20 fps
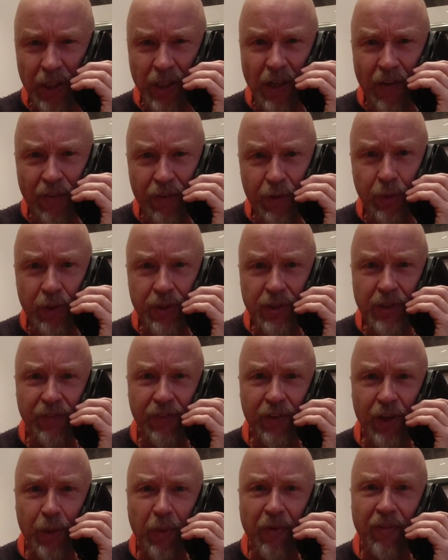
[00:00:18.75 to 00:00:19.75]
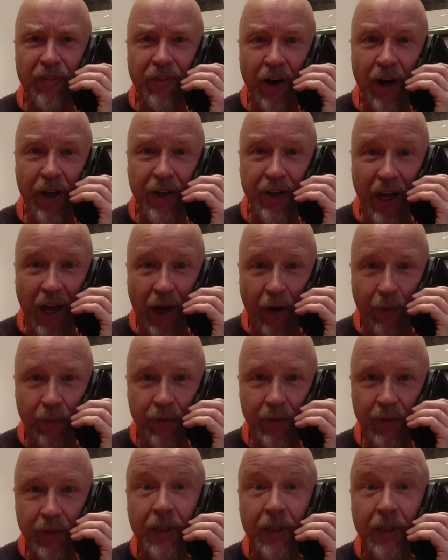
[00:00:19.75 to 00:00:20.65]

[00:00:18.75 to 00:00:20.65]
you'll have to watch the film and find out.